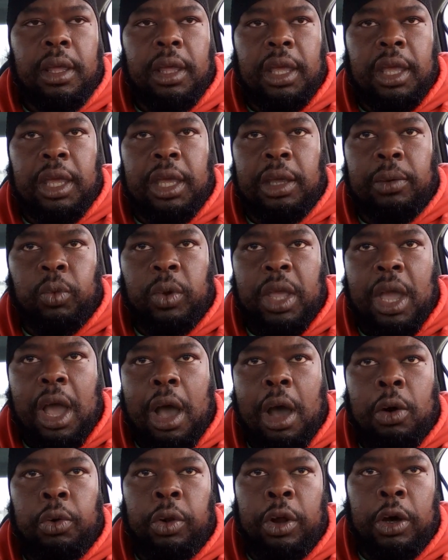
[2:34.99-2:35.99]
And we
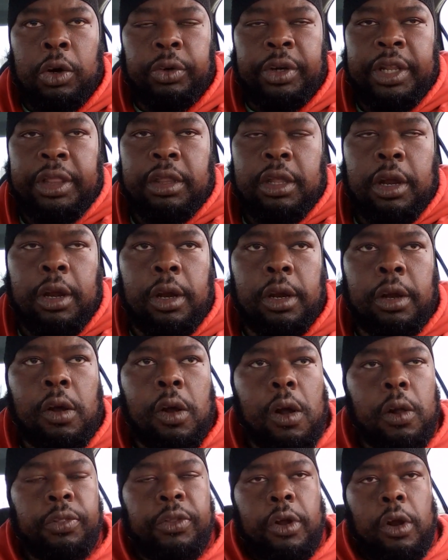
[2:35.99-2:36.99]
all know that
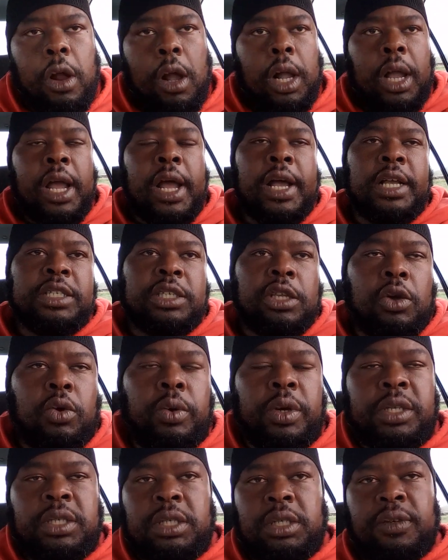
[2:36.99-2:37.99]
there are
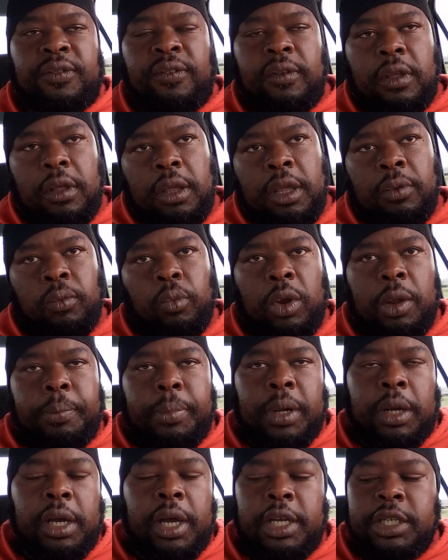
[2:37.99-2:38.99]
consequences and
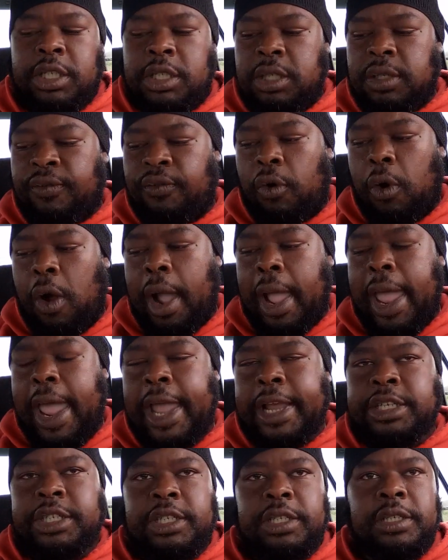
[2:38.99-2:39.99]
repercussions for our
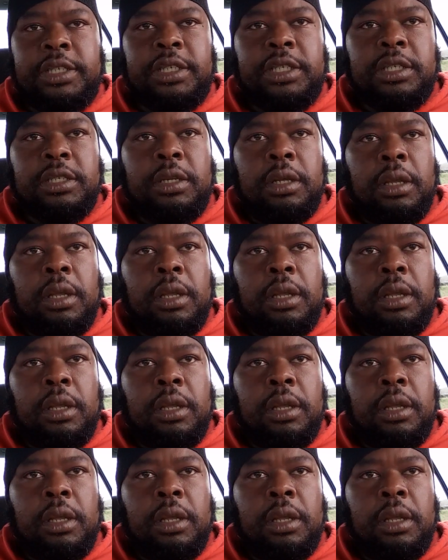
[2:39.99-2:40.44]
actions.